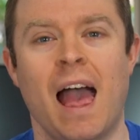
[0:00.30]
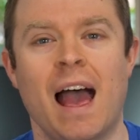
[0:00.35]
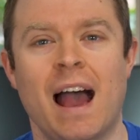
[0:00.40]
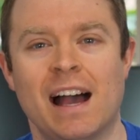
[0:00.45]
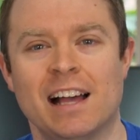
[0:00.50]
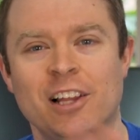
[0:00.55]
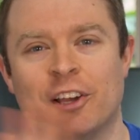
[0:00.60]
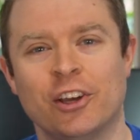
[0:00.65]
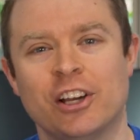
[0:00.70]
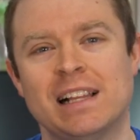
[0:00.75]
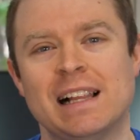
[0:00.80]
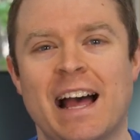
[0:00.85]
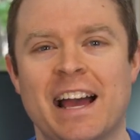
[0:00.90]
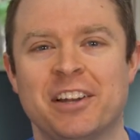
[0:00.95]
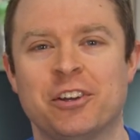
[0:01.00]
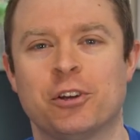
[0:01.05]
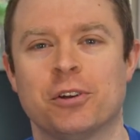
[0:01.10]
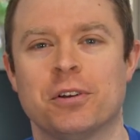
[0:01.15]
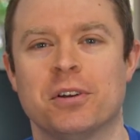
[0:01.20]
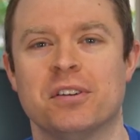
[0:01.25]
Hello
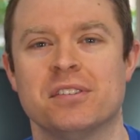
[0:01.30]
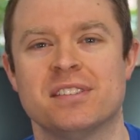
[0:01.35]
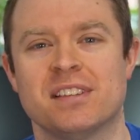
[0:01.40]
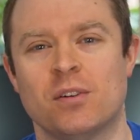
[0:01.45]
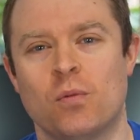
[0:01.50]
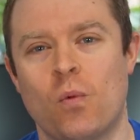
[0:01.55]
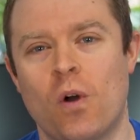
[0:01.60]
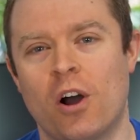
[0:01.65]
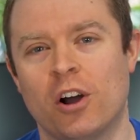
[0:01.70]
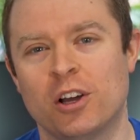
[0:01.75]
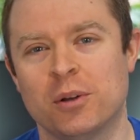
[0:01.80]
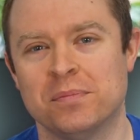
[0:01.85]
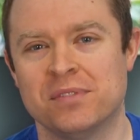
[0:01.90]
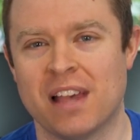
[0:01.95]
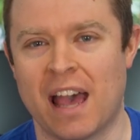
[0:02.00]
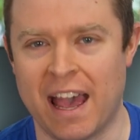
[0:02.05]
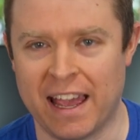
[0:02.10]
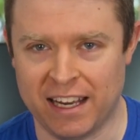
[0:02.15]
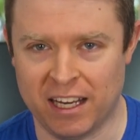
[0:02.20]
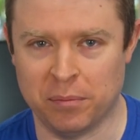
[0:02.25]
Cloud Gurus and welcome
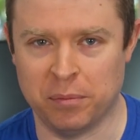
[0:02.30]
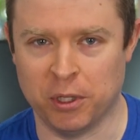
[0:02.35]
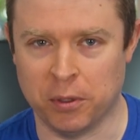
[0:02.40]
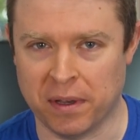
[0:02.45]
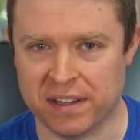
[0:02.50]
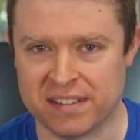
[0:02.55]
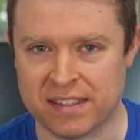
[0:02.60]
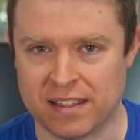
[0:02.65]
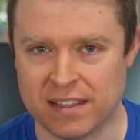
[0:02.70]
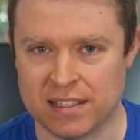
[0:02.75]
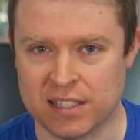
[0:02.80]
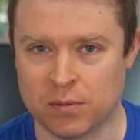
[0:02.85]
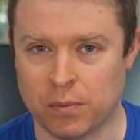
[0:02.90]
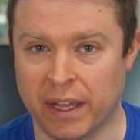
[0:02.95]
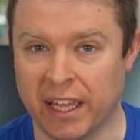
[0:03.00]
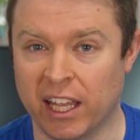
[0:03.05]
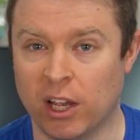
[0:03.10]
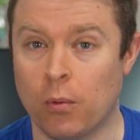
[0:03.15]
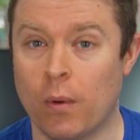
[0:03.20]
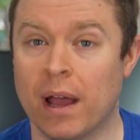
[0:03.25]
to A W S This
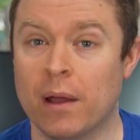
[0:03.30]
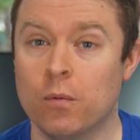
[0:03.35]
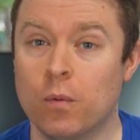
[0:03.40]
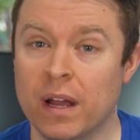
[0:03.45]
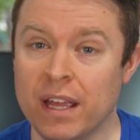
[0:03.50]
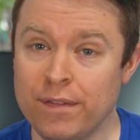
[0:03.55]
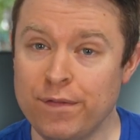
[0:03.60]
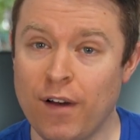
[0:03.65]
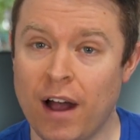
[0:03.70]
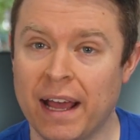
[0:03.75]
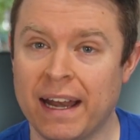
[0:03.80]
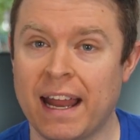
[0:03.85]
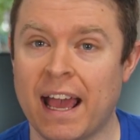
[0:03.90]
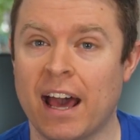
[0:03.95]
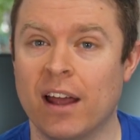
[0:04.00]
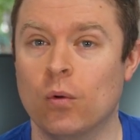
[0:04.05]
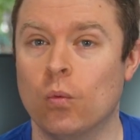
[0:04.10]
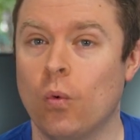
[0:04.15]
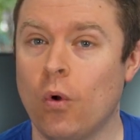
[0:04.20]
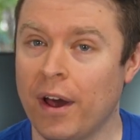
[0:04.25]
Week, where we find
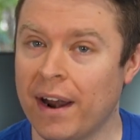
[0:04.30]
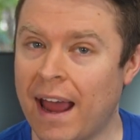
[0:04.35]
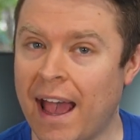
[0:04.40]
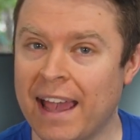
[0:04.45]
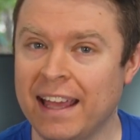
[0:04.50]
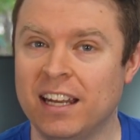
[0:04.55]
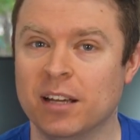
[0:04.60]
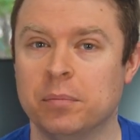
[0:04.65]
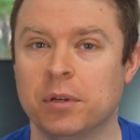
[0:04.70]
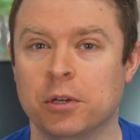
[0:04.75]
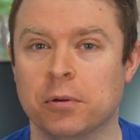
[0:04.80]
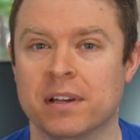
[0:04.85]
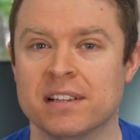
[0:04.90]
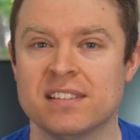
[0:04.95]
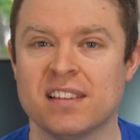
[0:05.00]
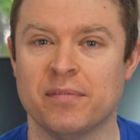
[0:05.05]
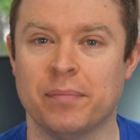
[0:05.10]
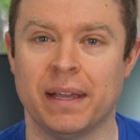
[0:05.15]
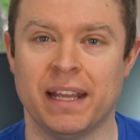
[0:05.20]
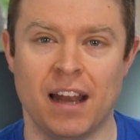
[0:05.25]
out what A W
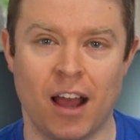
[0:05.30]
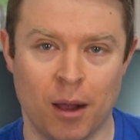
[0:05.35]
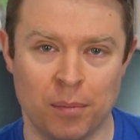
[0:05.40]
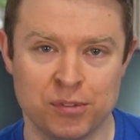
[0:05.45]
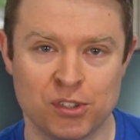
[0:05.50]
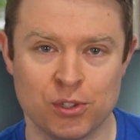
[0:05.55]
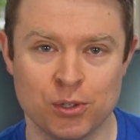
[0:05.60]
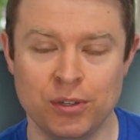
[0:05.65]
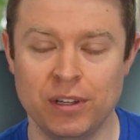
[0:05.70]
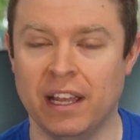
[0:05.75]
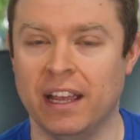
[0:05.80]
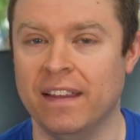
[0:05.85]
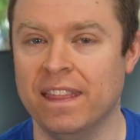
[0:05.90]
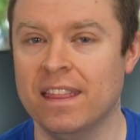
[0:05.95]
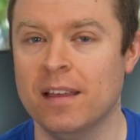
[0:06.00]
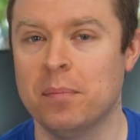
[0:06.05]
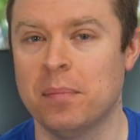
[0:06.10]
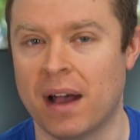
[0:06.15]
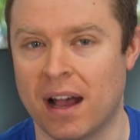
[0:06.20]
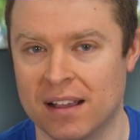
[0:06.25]
S have been up to in
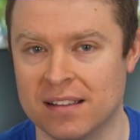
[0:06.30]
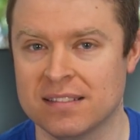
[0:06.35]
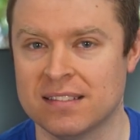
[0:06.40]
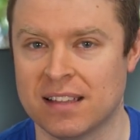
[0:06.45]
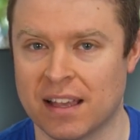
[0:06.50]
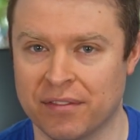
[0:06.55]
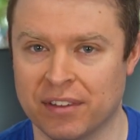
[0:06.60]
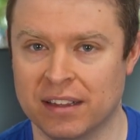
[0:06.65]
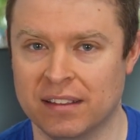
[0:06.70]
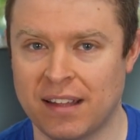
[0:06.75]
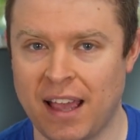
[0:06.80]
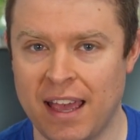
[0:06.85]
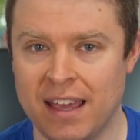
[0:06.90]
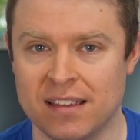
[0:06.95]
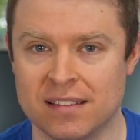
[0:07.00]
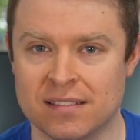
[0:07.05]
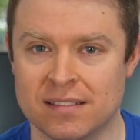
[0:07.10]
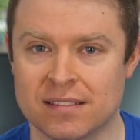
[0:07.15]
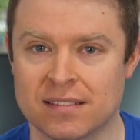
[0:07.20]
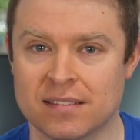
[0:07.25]
the past seven
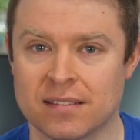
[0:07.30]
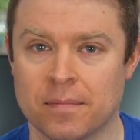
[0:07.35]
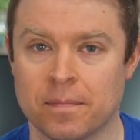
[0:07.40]
days.